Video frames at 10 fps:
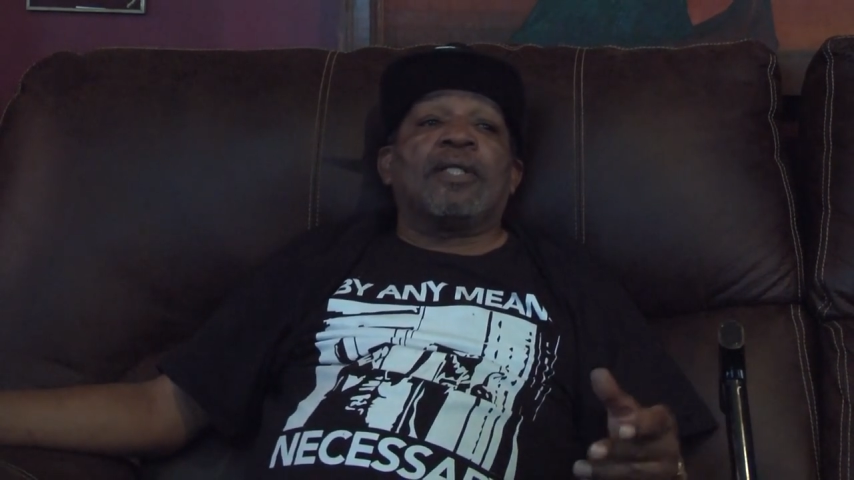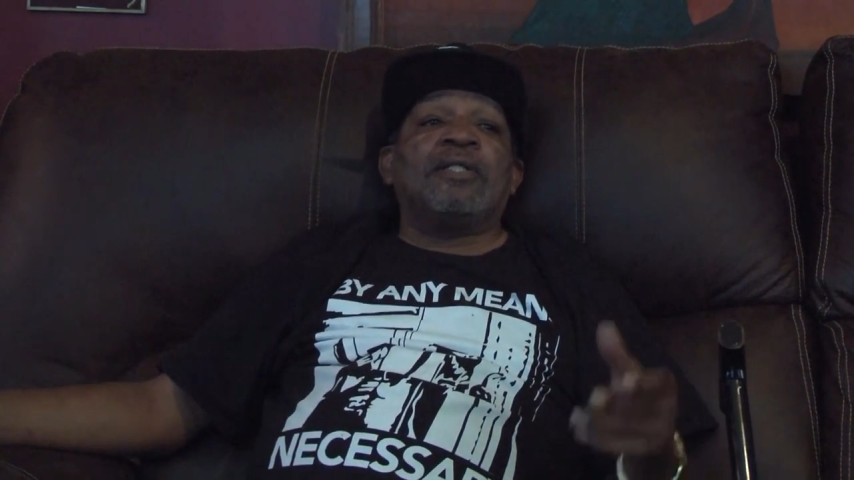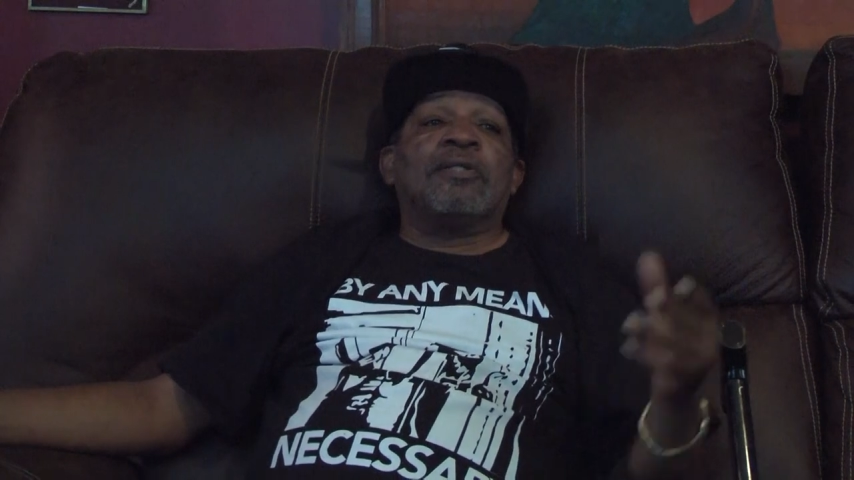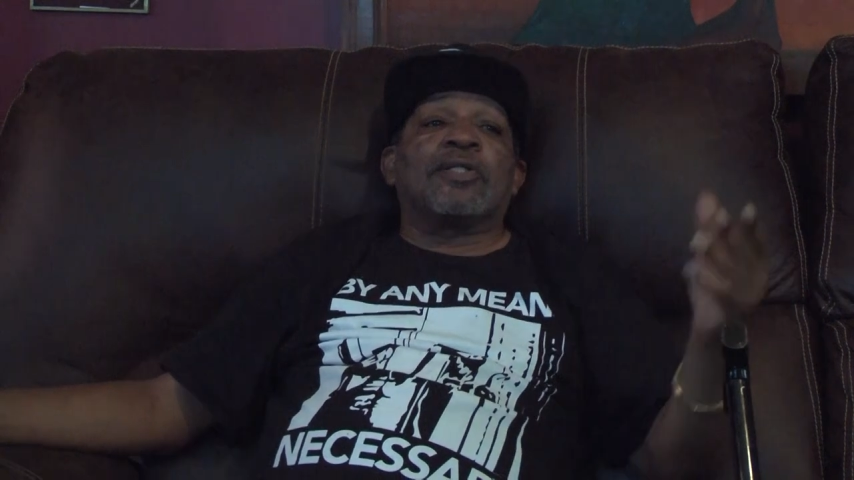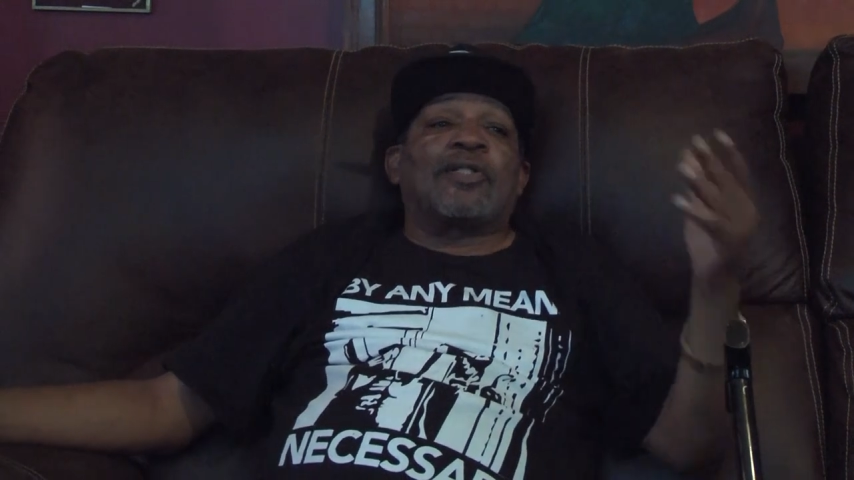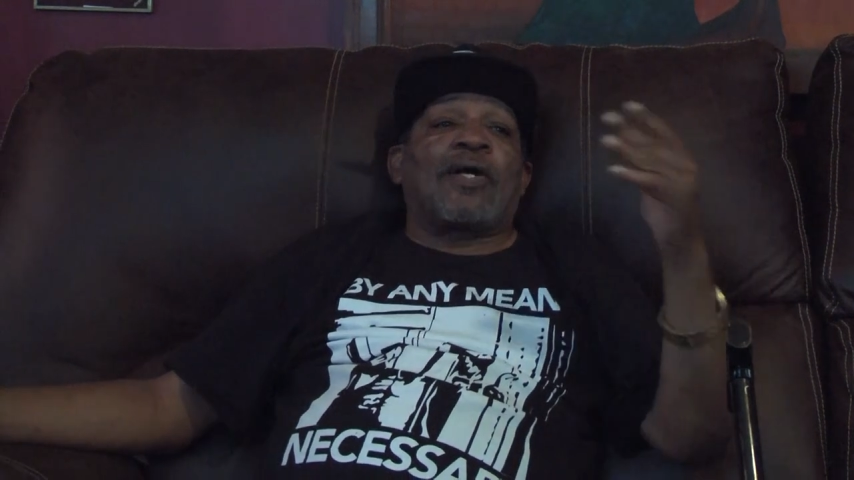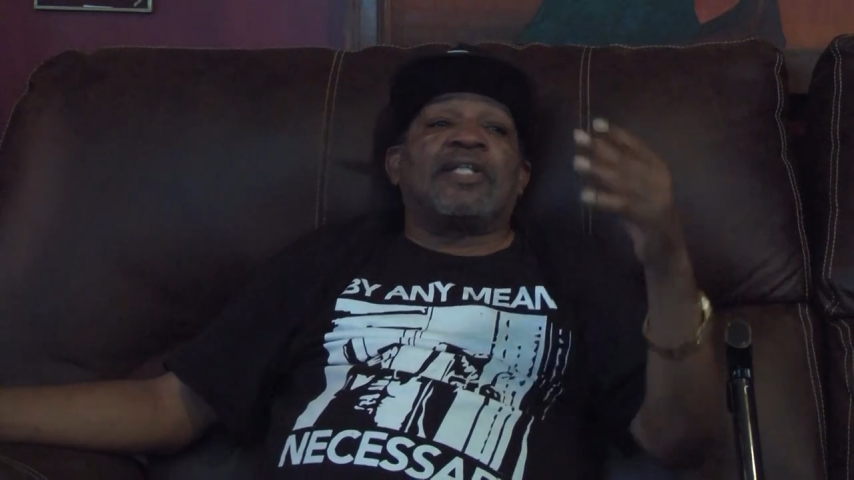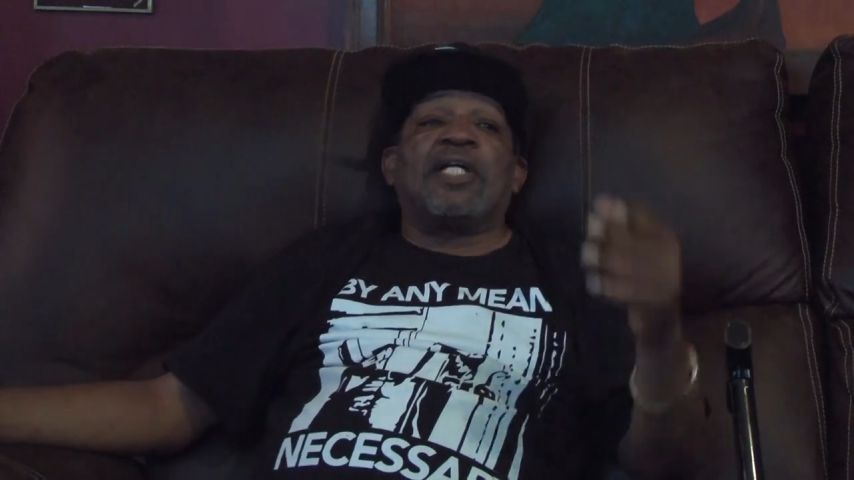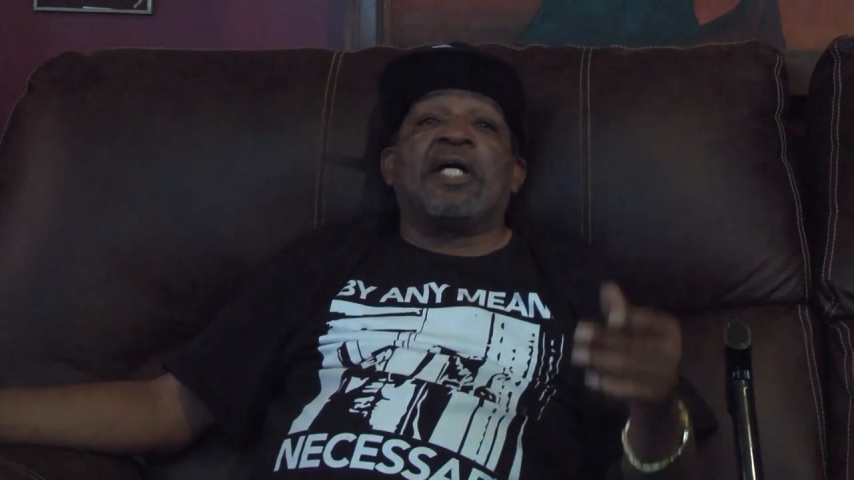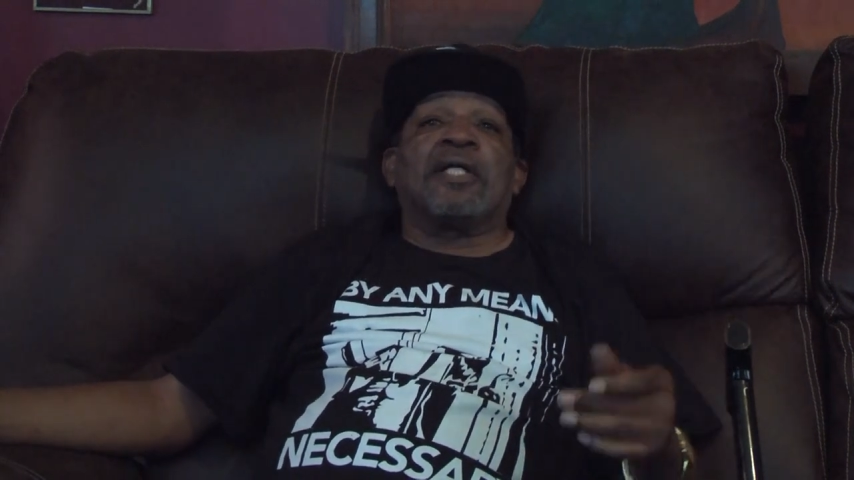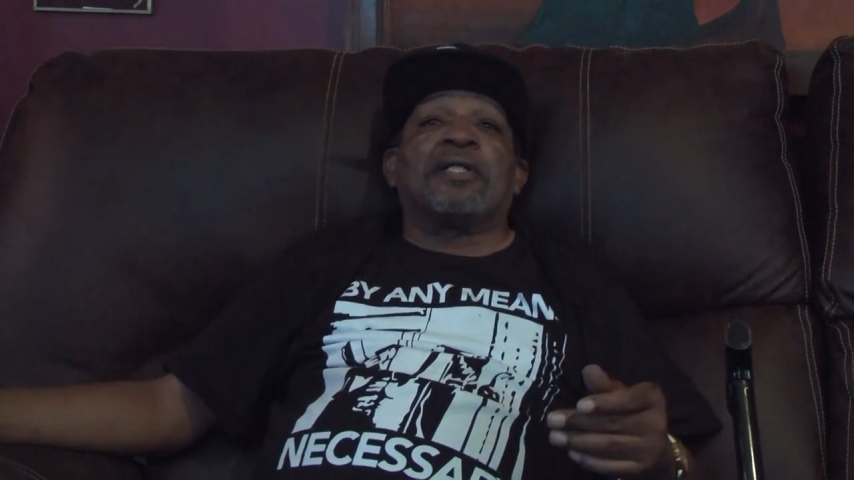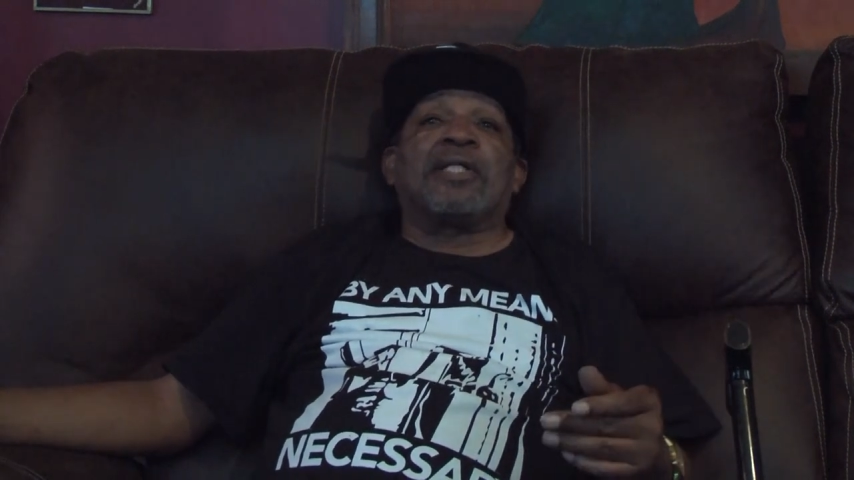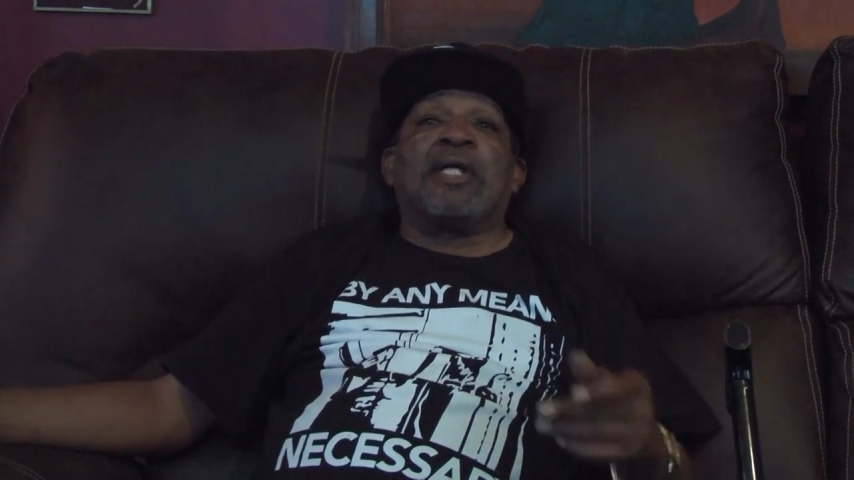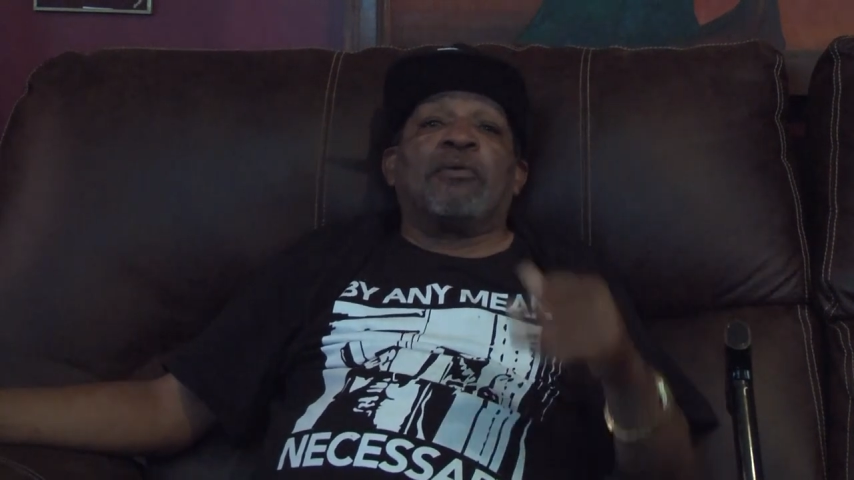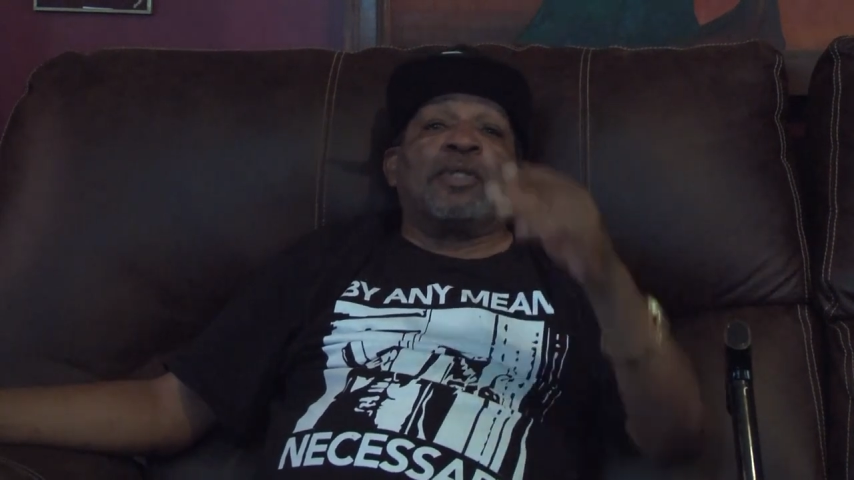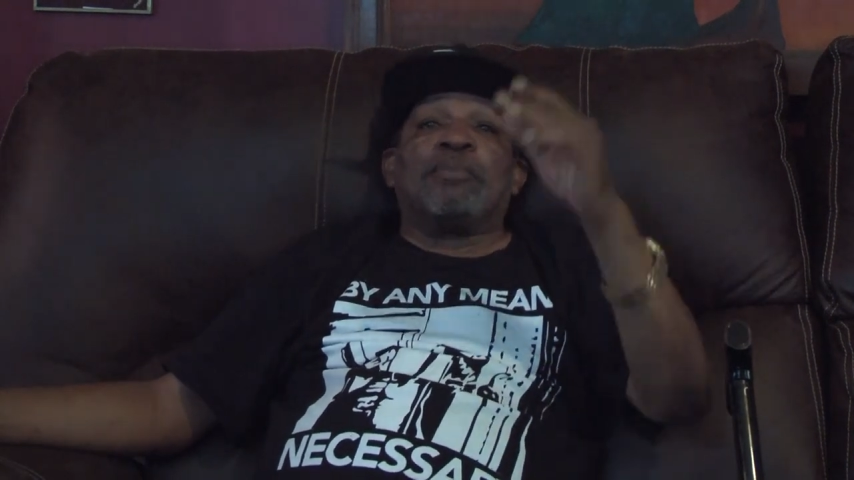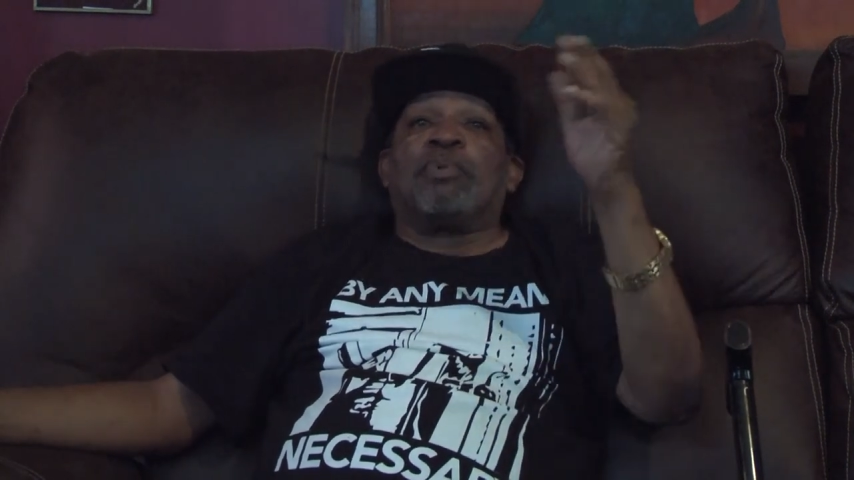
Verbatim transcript: you know start telling us that it was